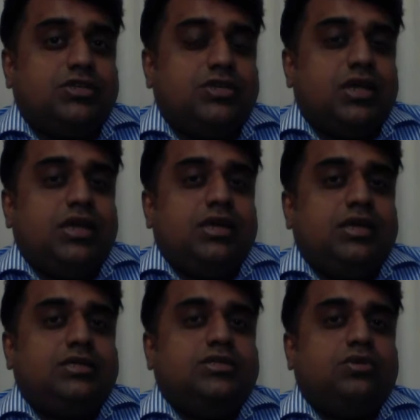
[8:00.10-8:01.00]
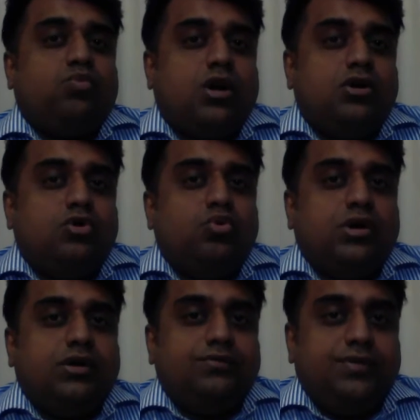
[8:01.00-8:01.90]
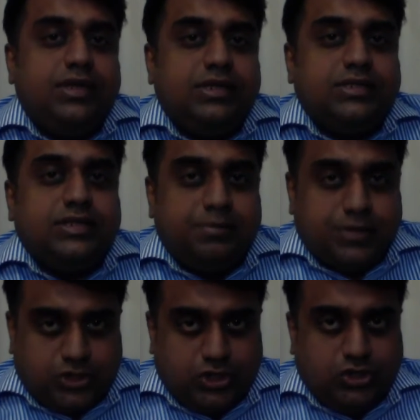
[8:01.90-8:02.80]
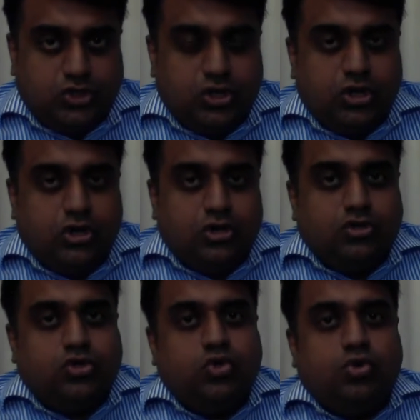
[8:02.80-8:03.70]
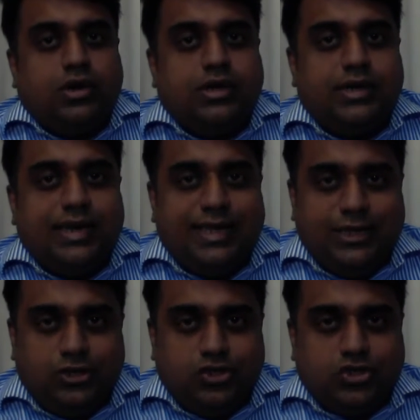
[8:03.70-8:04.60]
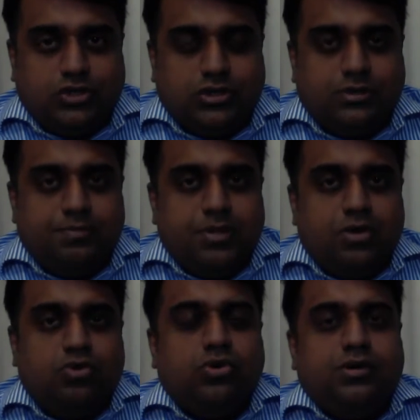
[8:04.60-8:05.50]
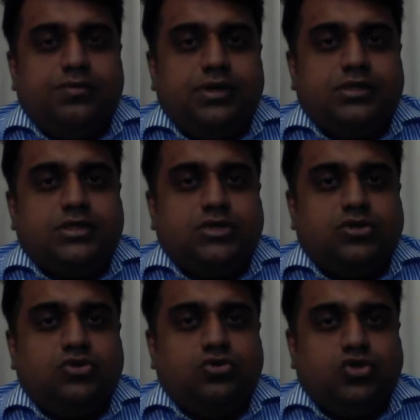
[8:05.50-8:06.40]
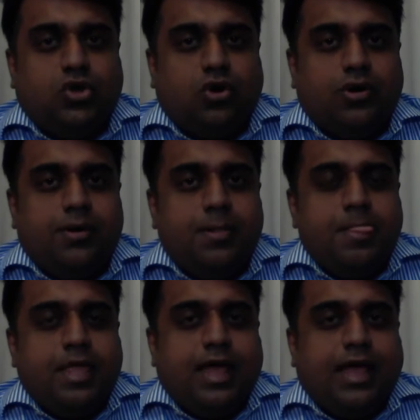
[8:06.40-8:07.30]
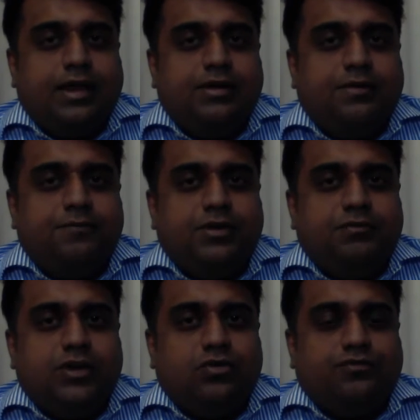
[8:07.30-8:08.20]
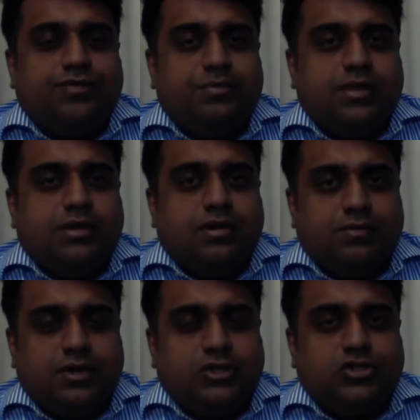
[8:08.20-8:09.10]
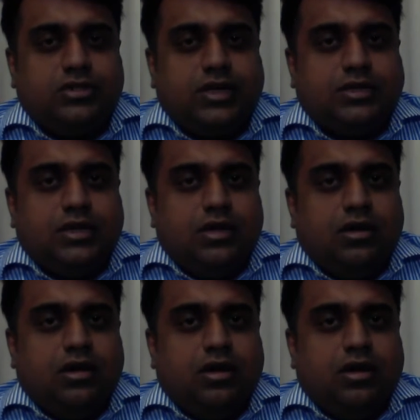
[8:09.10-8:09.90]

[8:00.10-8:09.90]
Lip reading: Christ, is the one who reveals the message to an angel who reveals it to John. And we know from the revelation that